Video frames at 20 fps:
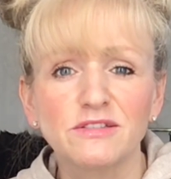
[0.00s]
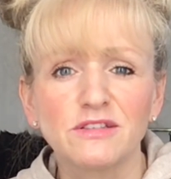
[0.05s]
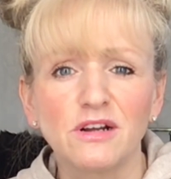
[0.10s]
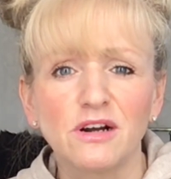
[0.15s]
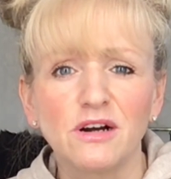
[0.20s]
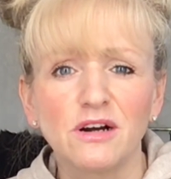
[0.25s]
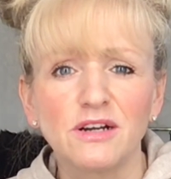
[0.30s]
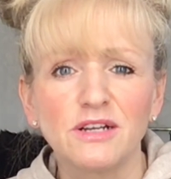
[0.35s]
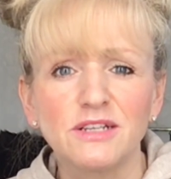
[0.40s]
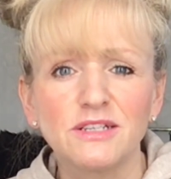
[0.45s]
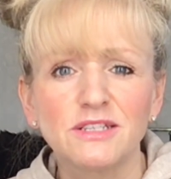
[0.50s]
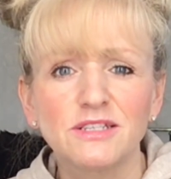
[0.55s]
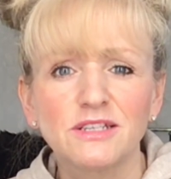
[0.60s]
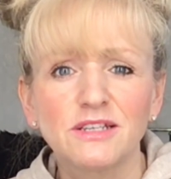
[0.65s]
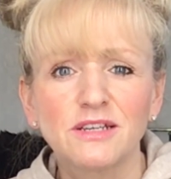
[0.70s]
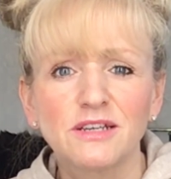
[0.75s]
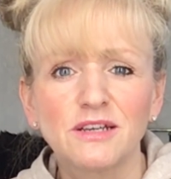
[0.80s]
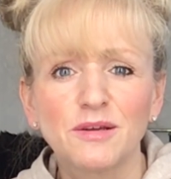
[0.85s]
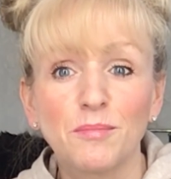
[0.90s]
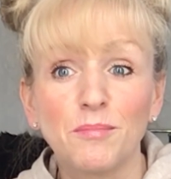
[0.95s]
night,
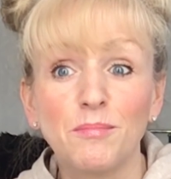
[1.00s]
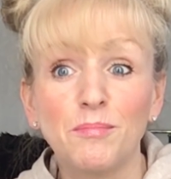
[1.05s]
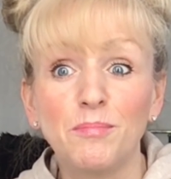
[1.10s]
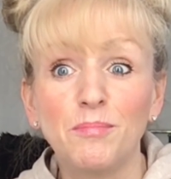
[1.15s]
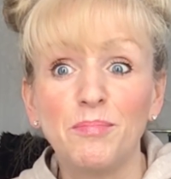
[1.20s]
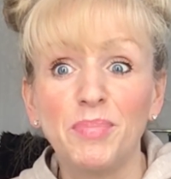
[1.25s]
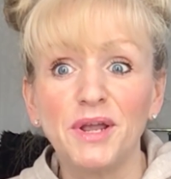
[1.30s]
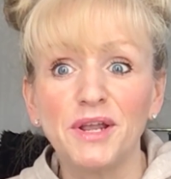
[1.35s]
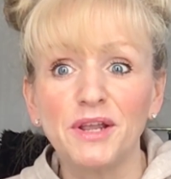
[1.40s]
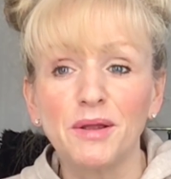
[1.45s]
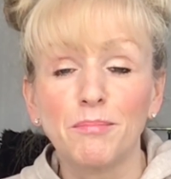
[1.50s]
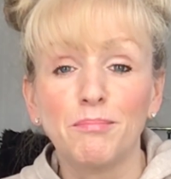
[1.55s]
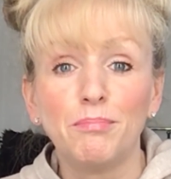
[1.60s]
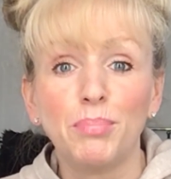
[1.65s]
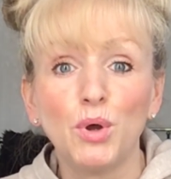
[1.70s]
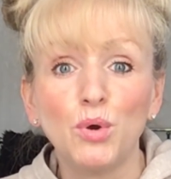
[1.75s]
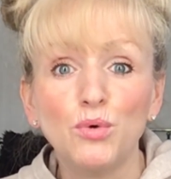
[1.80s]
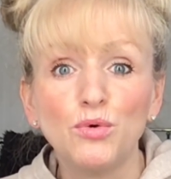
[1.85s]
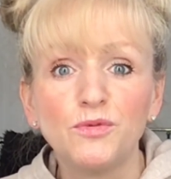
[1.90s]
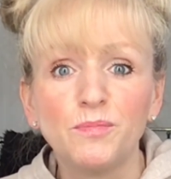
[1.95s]

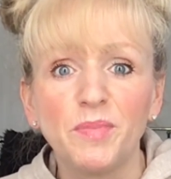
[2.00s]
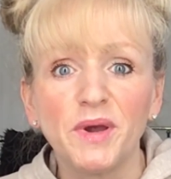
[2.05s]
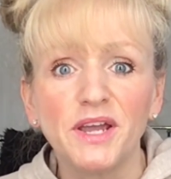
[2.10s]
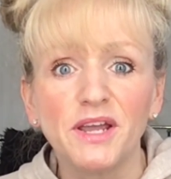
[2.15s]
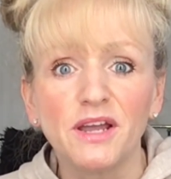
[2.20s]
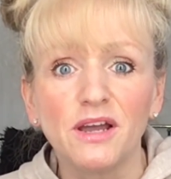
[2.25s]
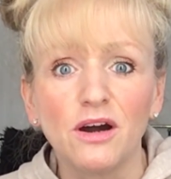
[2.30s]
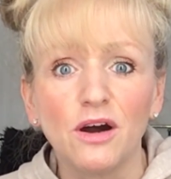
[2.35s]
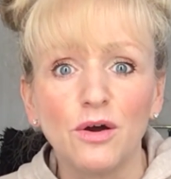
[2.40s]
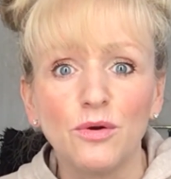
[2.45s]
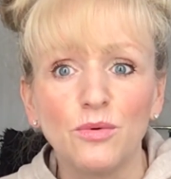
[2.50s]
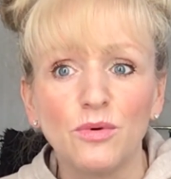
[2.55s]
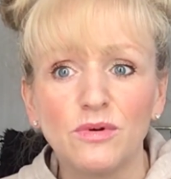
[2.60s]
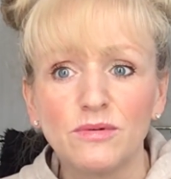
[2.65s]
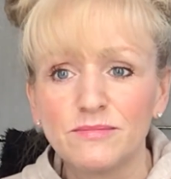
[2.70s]
booze bingo.